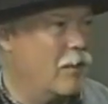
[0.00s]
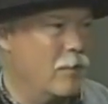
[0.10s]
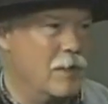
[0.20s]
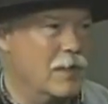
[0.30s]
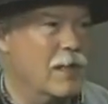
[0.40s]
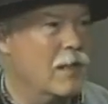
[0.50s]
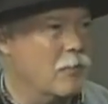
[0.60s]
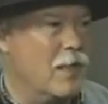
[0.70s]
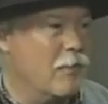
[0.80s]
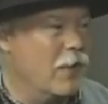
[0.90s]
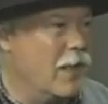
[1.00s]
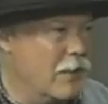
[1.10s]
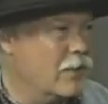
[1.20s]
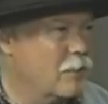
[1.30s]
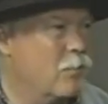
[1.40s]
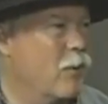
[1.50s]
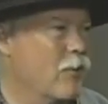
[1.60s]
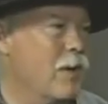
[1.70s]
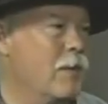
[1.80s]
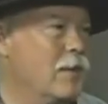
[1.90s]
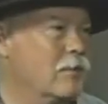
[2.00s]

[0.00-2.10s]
we have a lot of good programming.